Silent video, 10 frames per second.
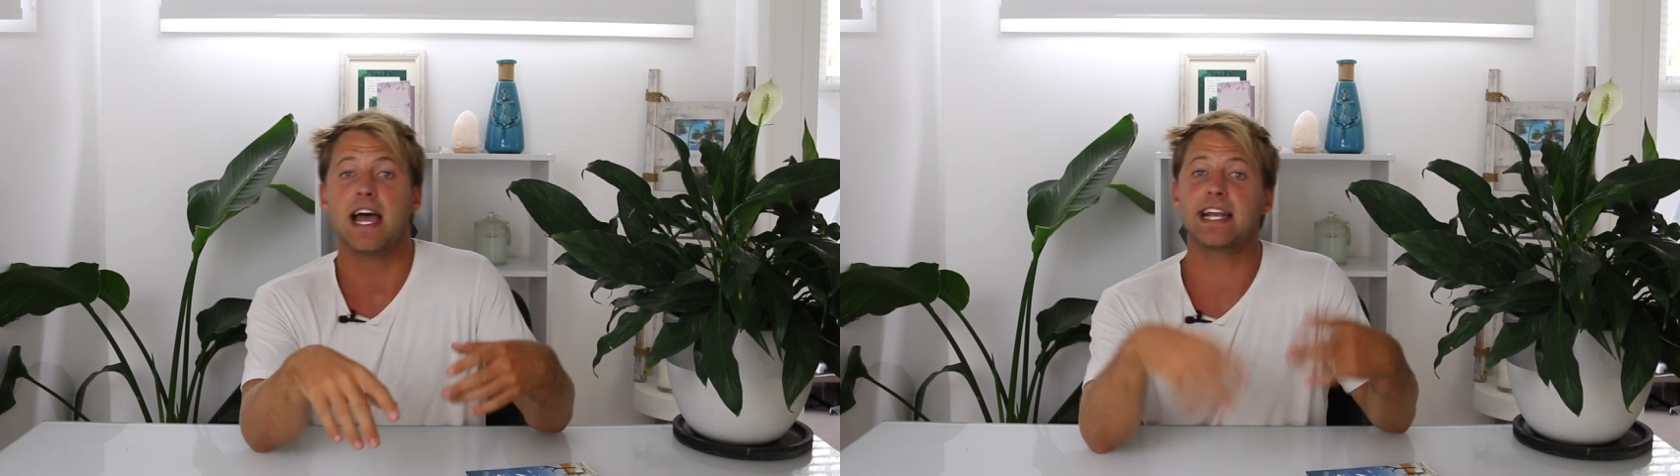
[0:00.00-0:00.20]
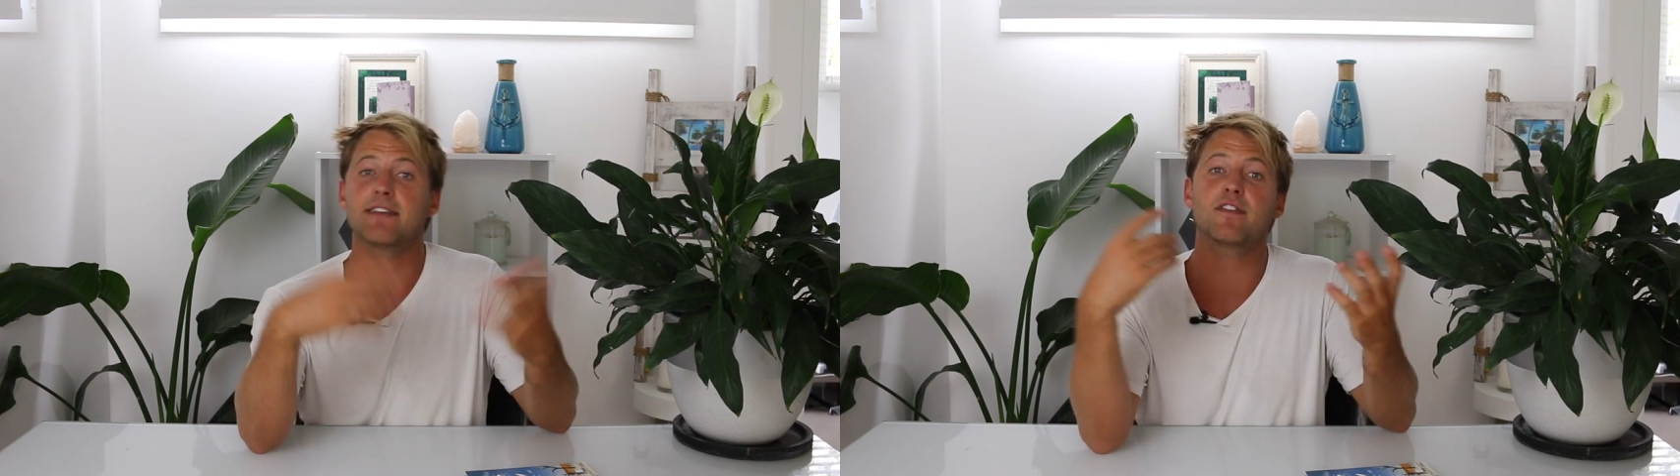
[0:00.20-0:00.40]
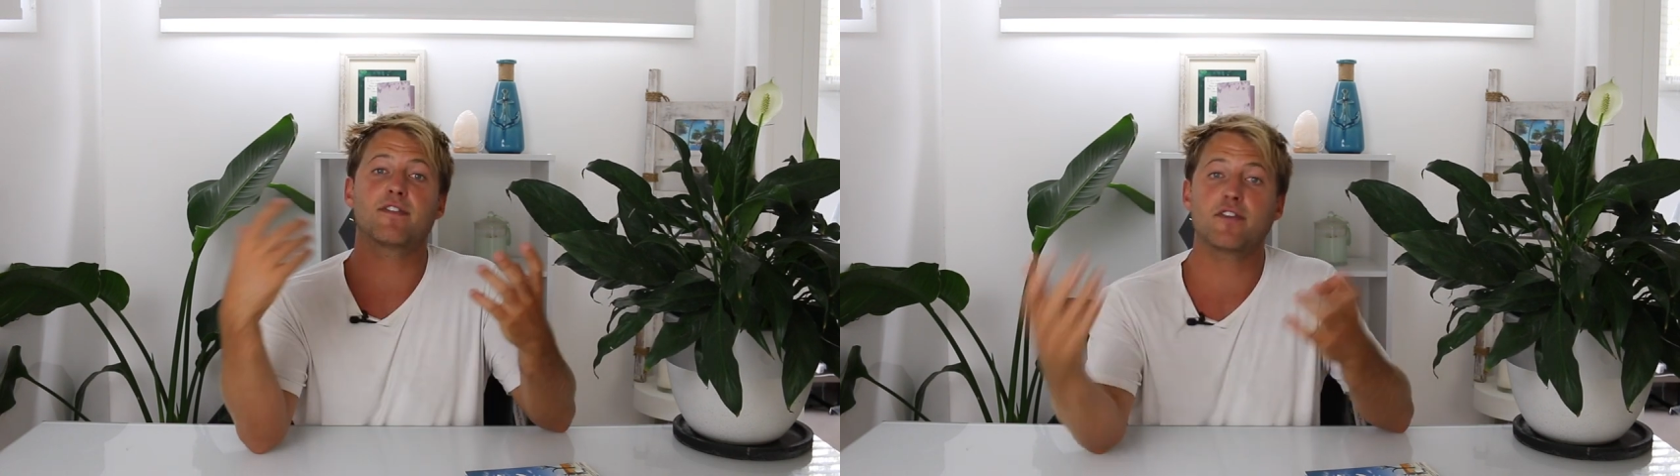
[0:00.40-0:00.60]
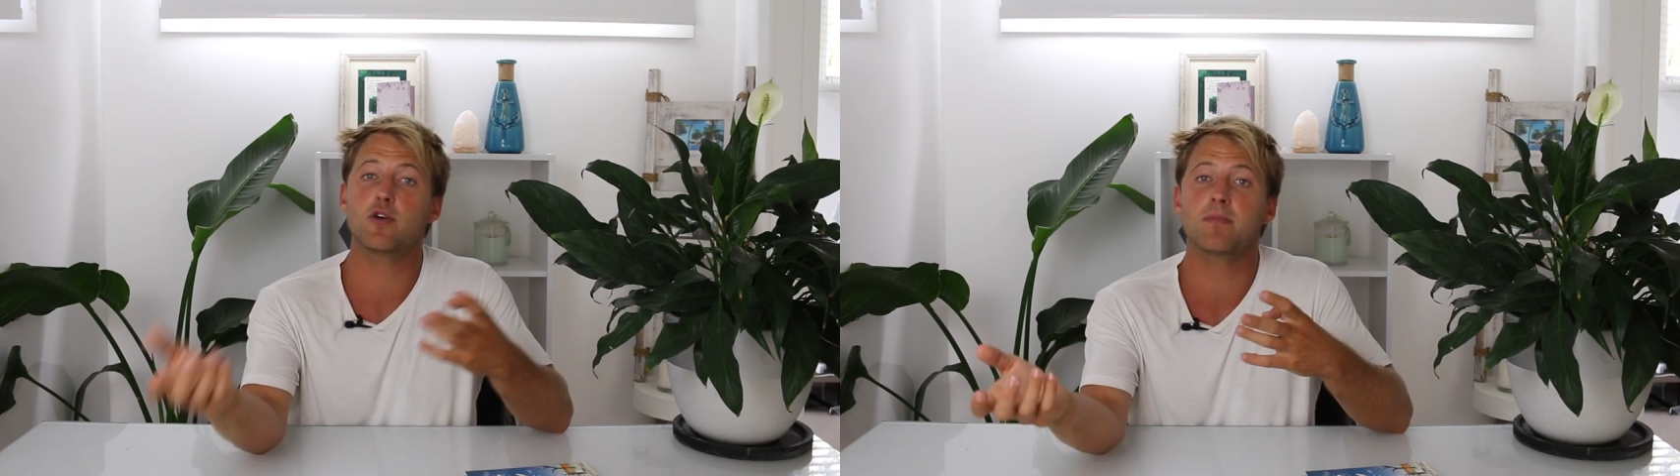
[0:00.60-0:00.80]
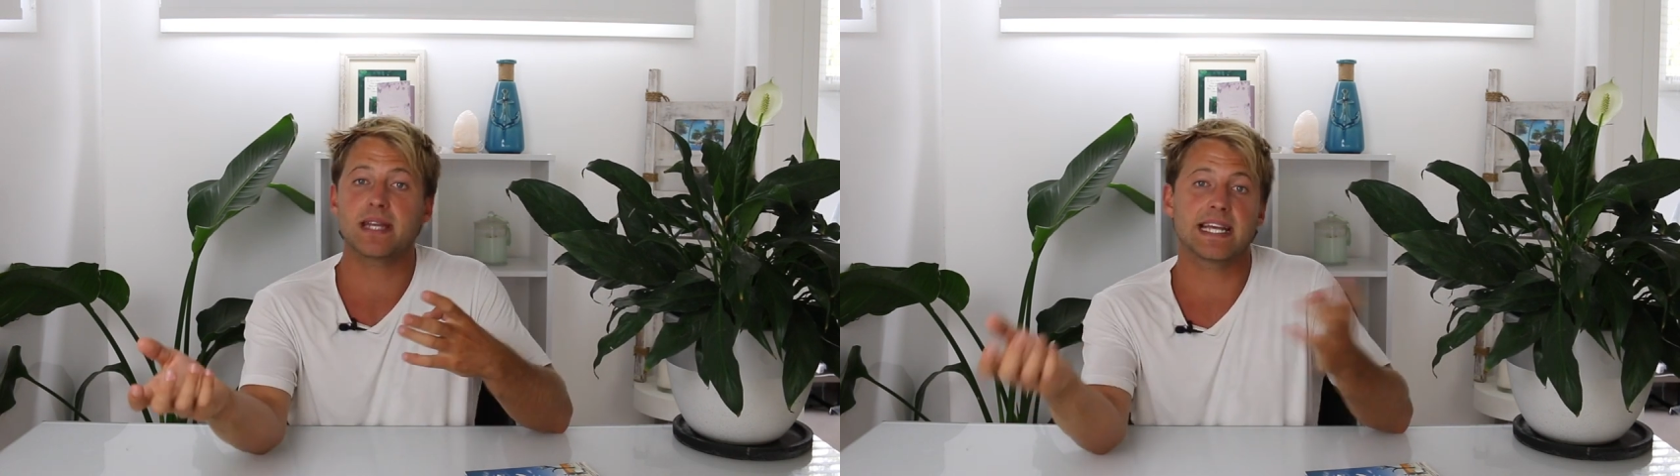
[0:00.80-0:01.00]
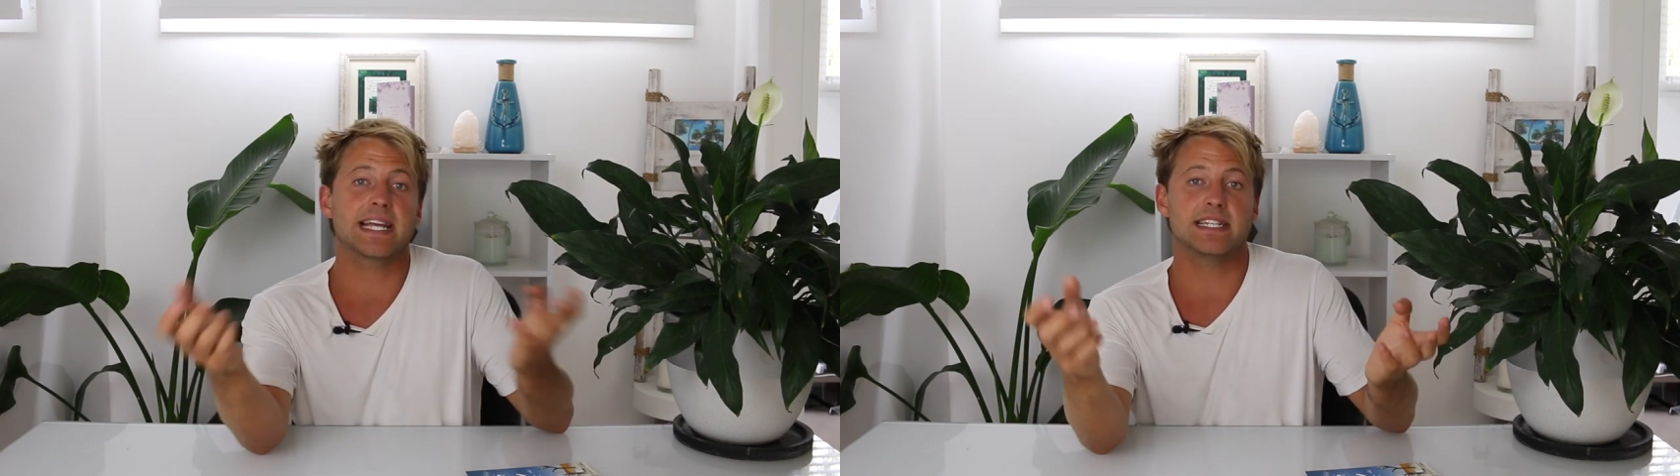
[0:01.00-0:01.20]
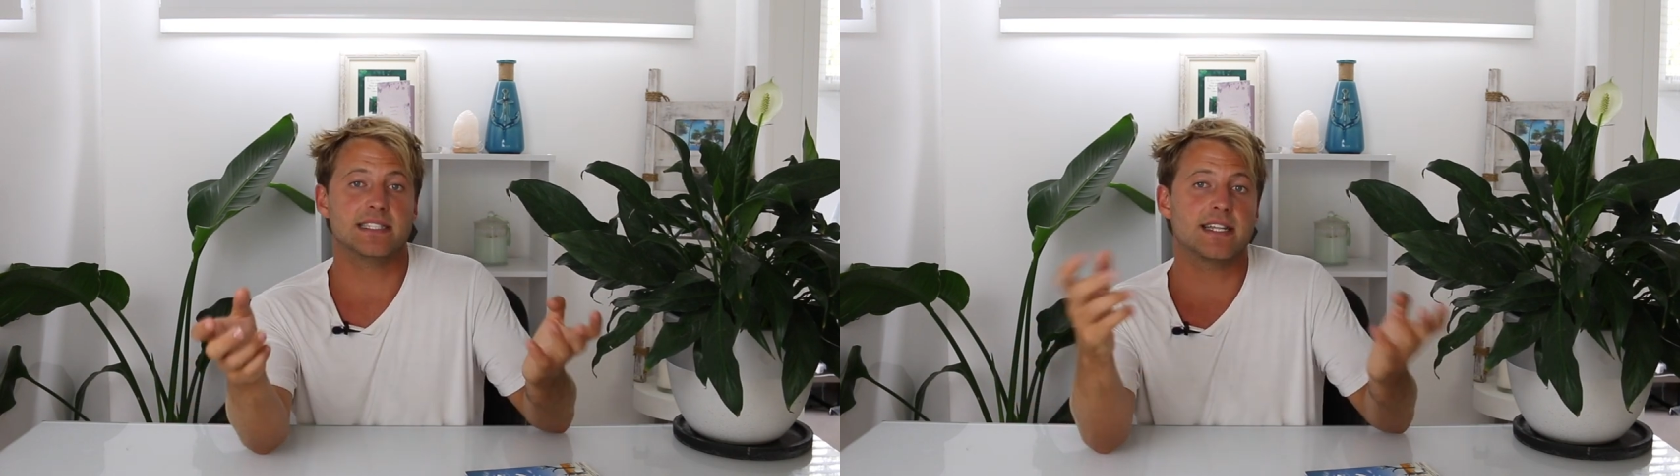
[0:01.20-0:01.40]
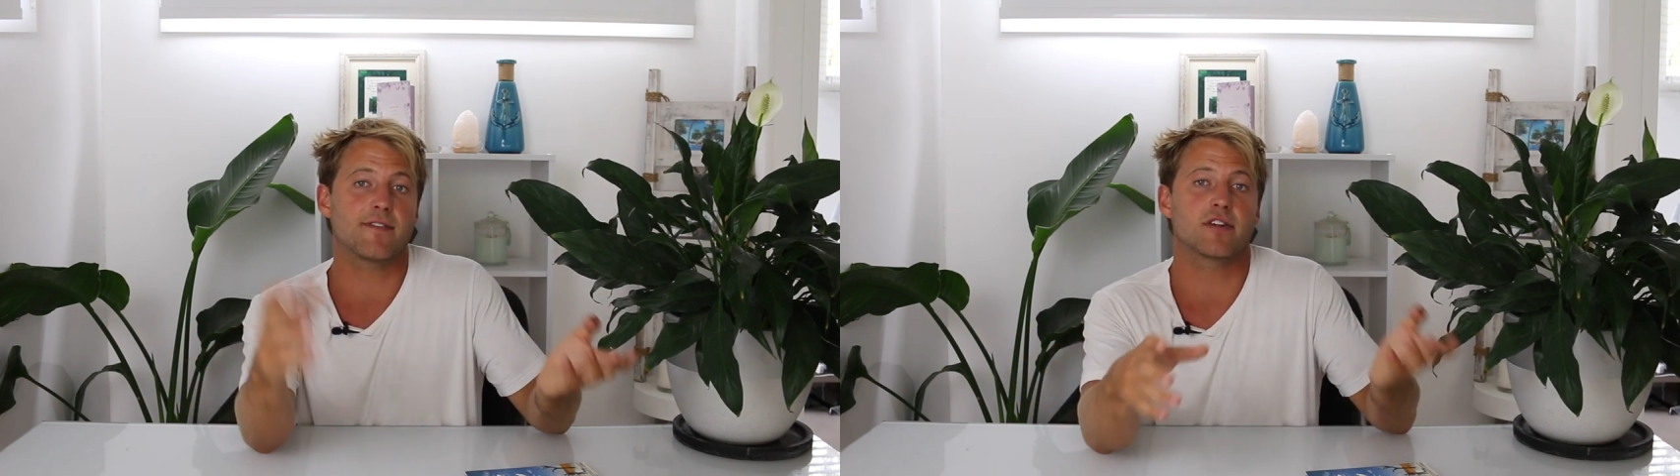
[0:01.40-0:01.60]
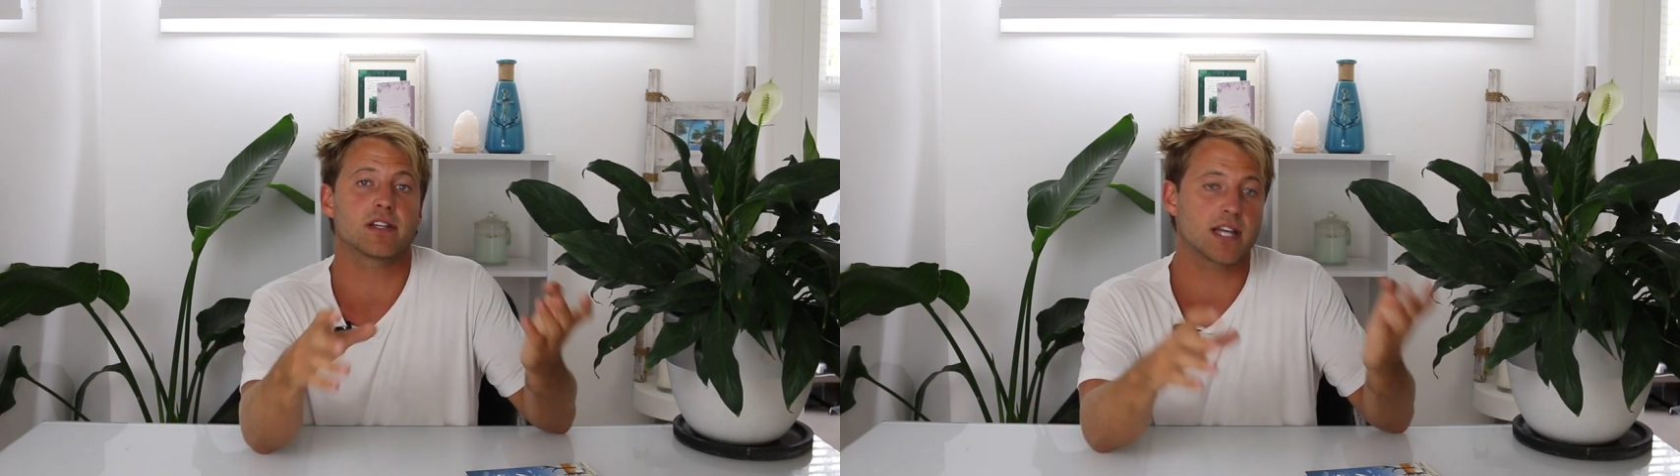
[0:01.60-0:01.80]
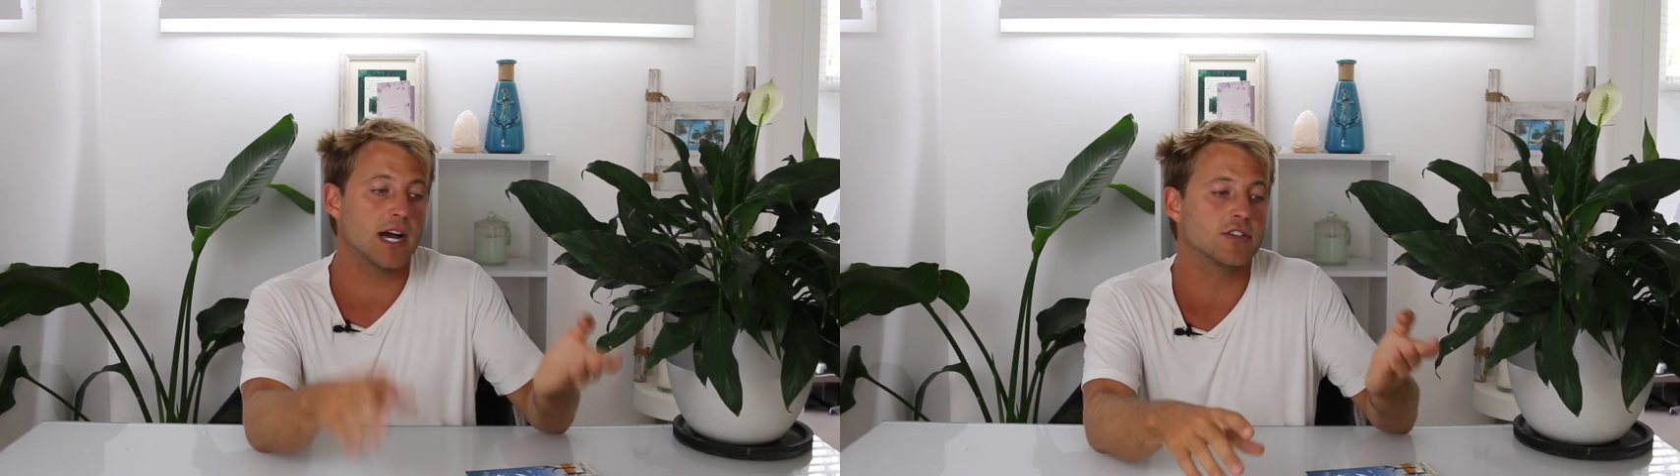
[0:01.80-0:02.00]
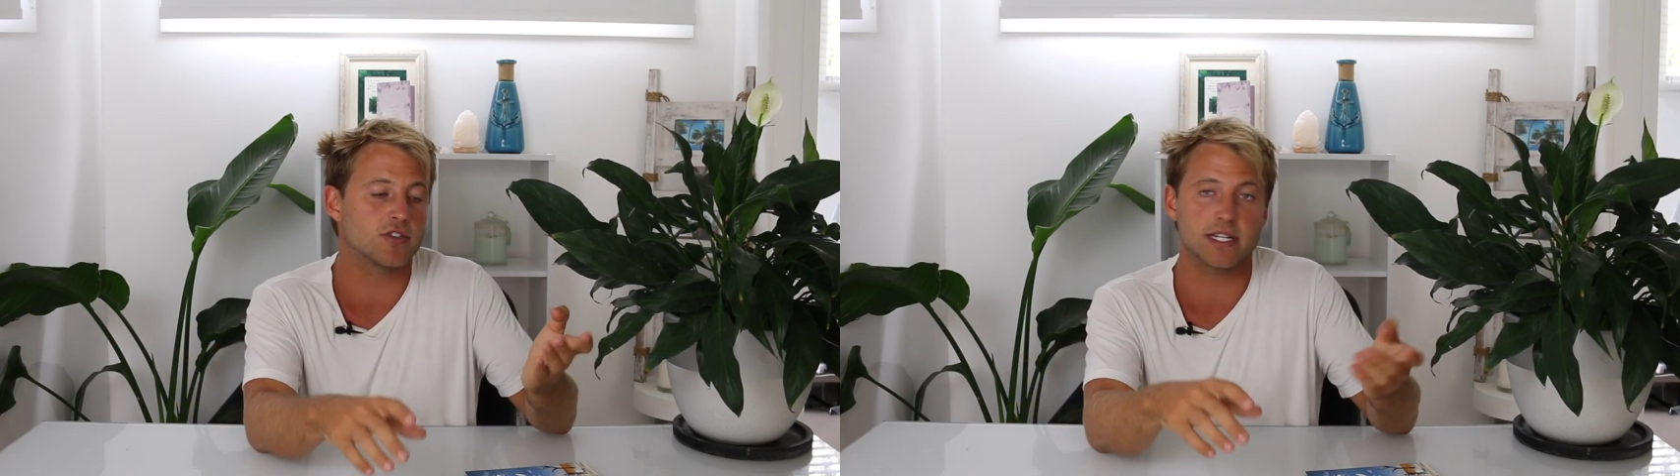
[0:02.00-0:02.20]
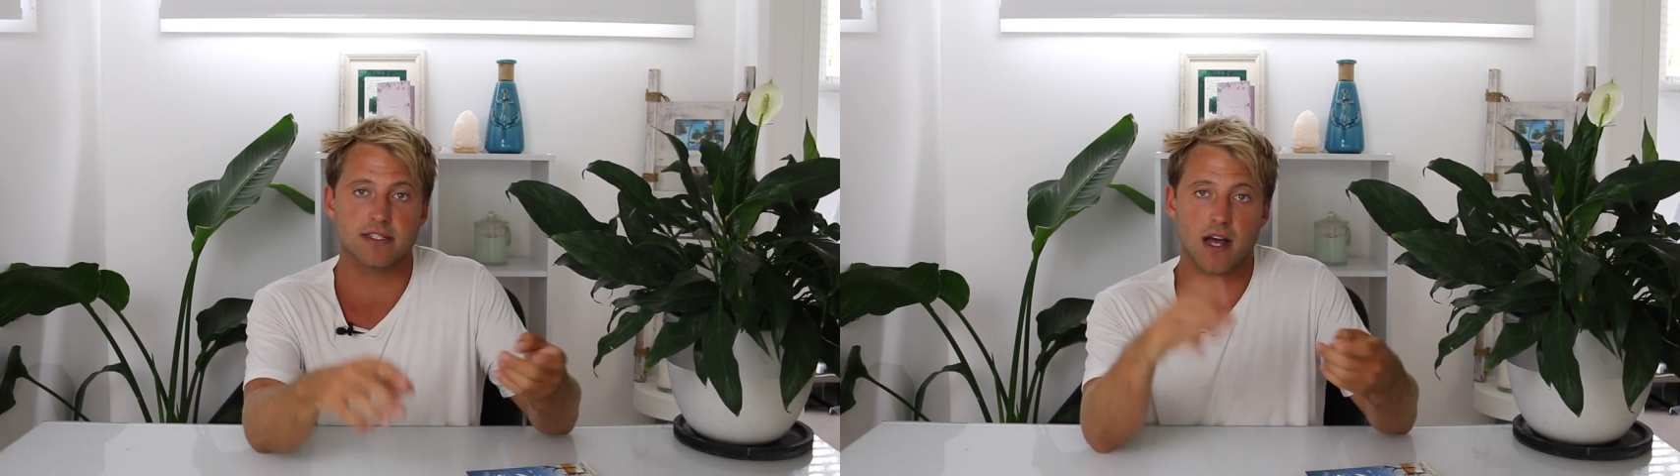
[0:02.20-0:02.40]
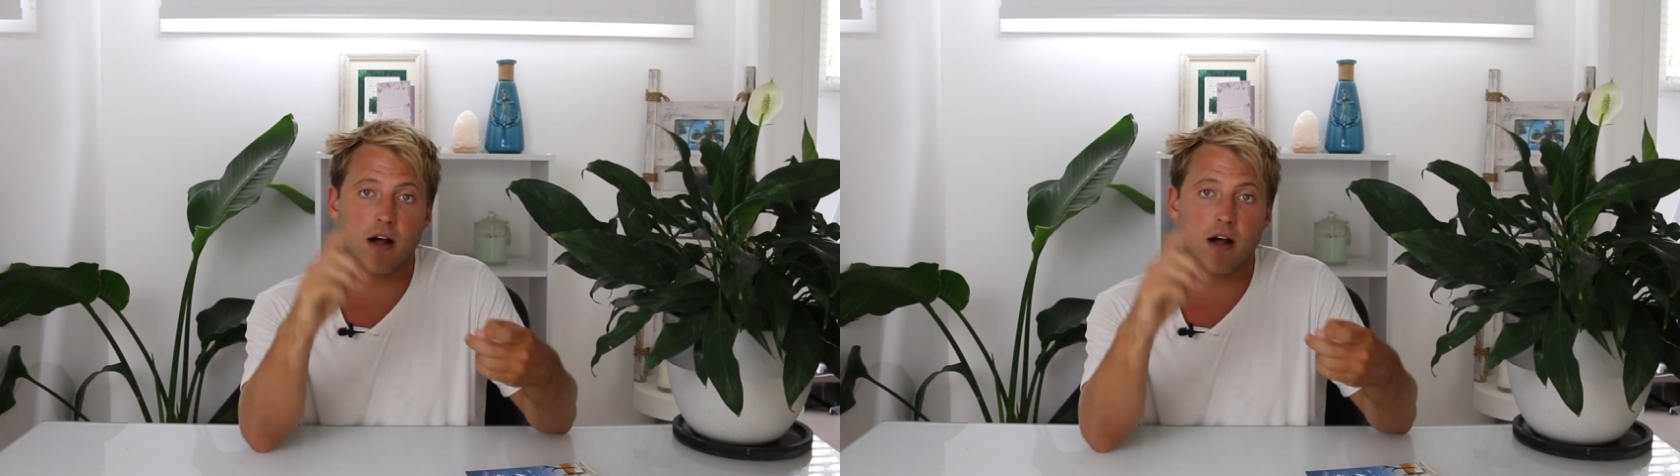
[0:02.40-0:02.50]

and even filming in different countries.